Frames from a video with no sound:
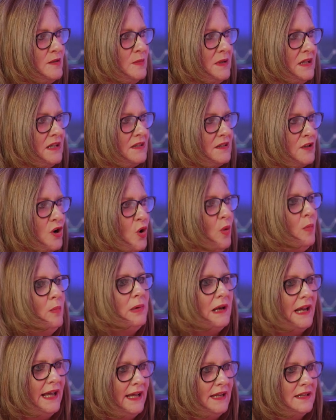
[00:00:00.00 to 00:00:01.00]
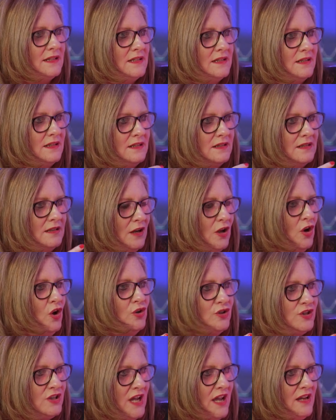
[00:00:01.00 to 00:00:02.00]
to be as complex as
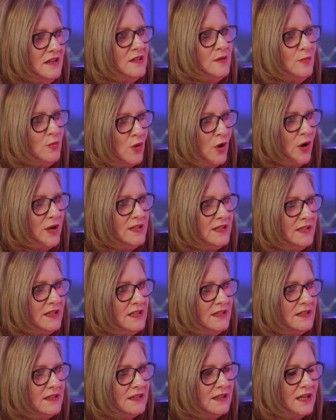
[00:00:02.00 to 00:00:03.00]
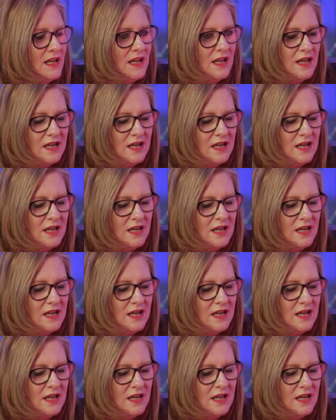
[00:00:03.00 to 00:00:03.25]
large enterprises.